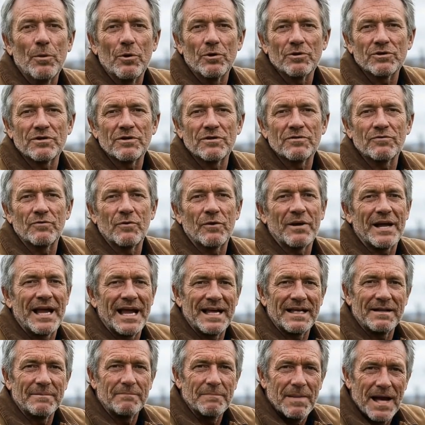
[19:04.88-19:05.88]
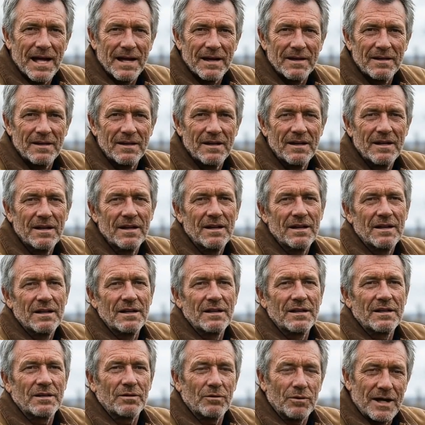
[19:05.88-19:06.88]
portion of organic matter,
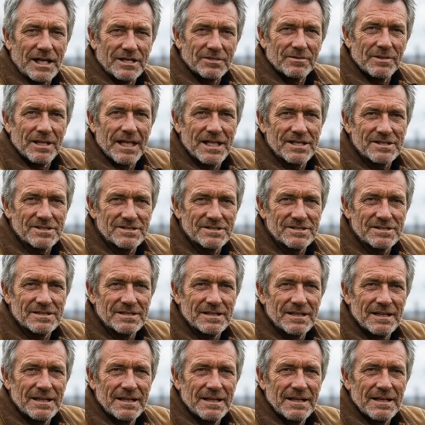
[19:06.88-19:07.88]
congratulations.